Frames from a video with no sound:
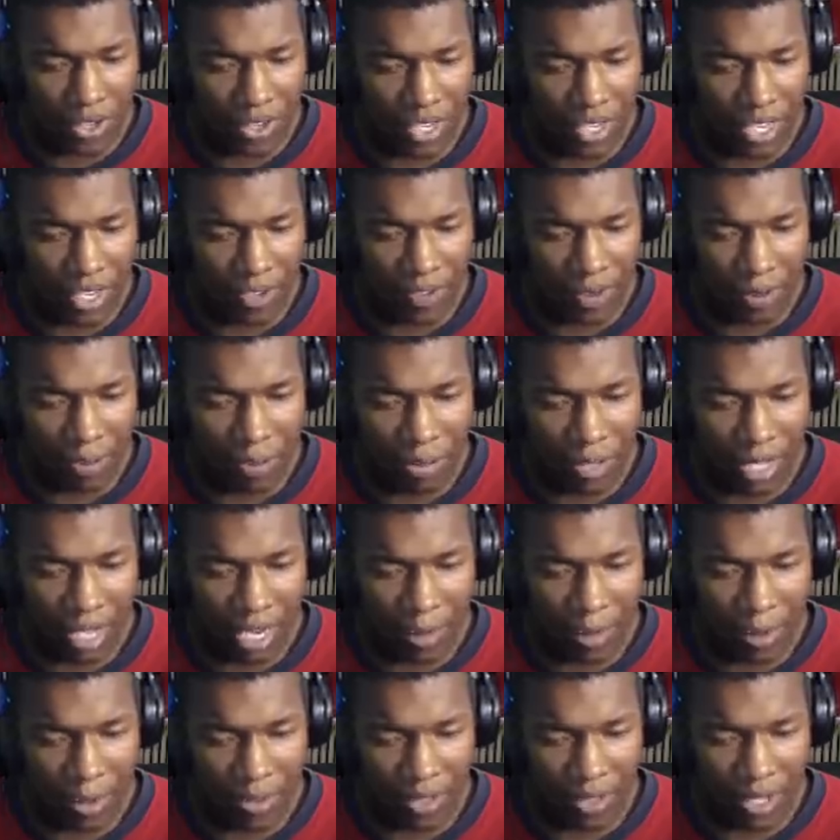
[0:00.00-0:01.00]
to sit and
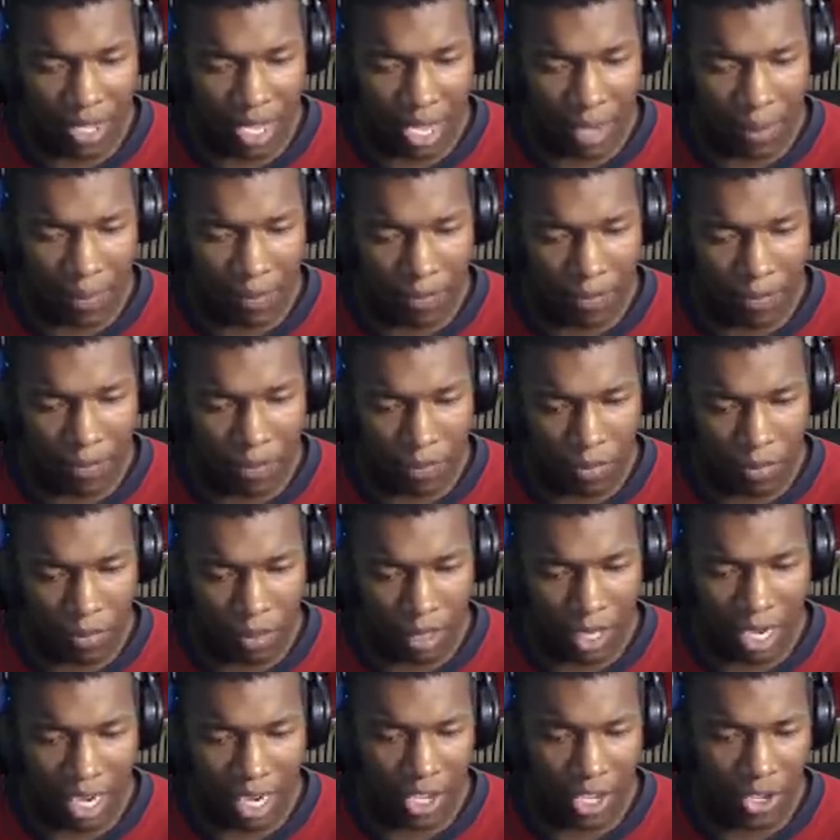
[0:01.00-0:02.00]
complain about the game
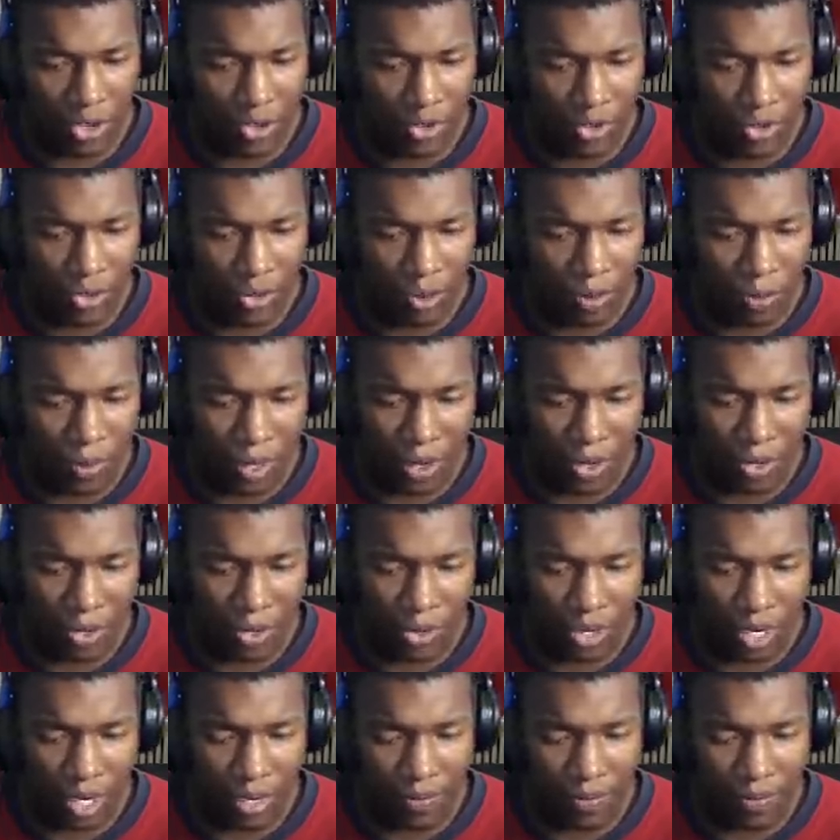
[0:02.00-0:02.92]
like I used to. I'm not going to